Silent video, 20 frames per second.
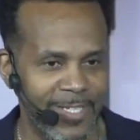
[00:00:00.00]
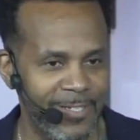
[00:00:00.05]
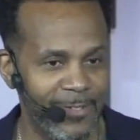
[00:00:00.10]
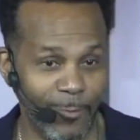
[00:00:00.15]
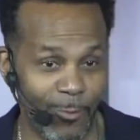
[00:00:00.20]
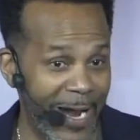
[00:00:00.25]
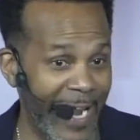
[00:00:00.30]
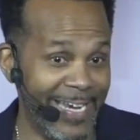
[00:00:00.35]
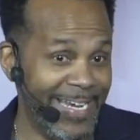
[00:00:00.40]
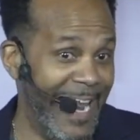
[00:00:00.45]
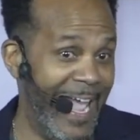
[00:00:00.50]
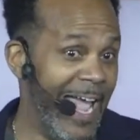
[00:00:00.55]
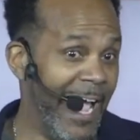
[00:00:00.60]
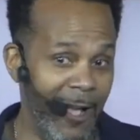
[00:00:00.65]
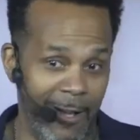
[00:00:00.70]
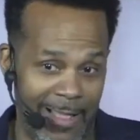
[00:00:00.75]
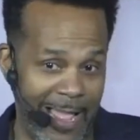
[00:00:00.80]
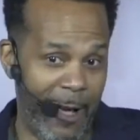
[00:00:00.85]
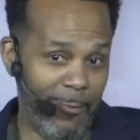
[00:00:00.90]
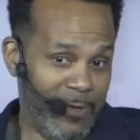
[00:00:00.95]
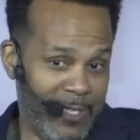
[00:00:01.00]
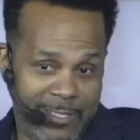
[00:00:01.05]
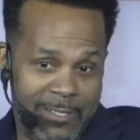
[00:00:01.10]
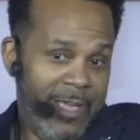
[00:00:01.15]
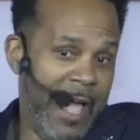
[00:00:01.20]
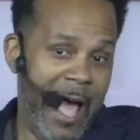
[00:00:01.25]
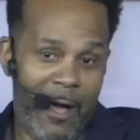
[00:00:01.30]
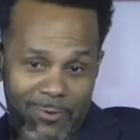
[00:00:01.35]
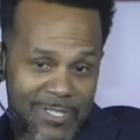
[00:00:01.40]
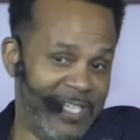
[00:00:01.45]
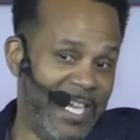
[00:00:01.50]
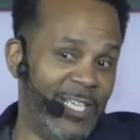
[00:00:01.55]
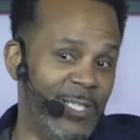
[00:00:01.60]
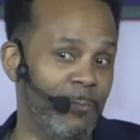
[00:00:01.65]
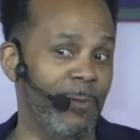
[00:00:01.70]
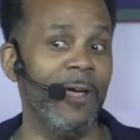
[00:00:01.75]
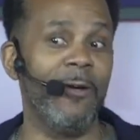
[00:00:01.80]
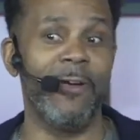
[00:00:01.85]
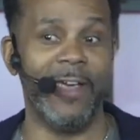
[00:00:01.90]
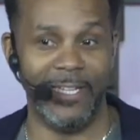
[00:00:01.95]
right now, I would, I would say
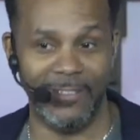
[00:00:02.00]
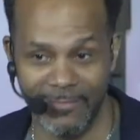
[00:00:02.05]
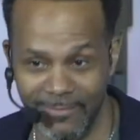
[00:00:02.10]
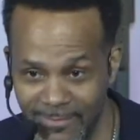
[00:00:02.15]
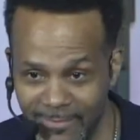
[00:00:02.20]
spirit.